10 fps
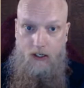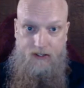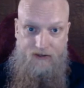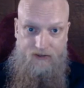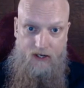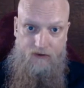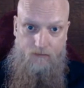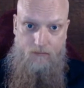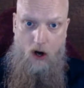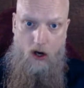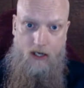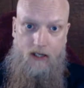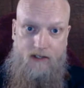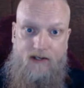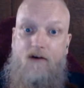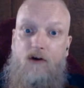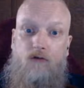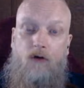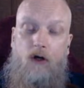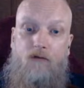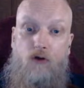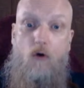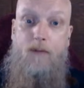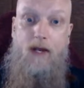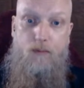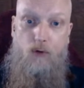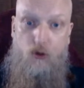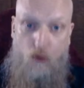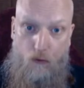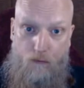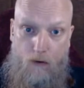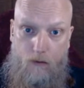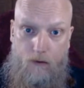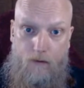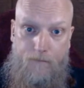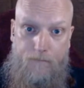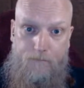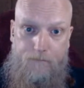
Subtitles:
This is marking the territory of your people, your folk,